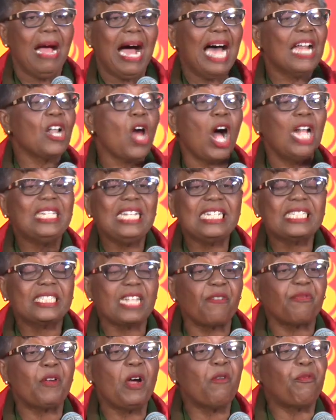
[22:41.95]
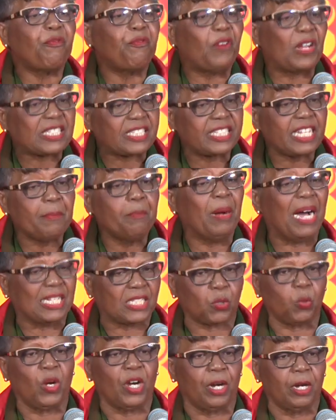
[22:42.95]
and all these different fussy
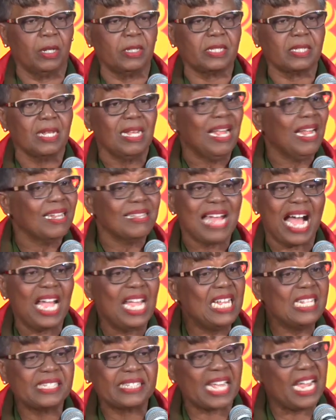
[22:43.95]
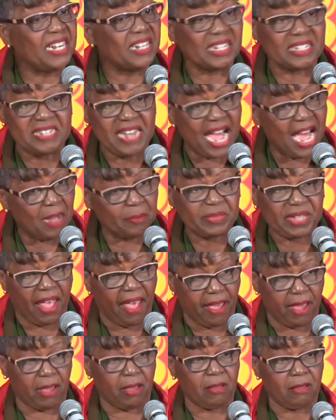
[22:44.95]
buzzwords that ain't saying a damn
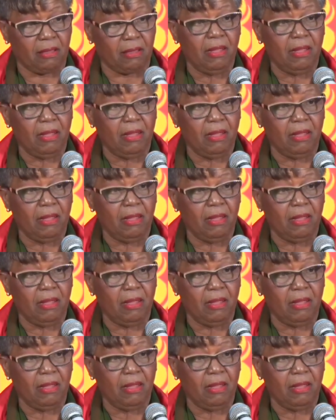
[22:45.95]
thing.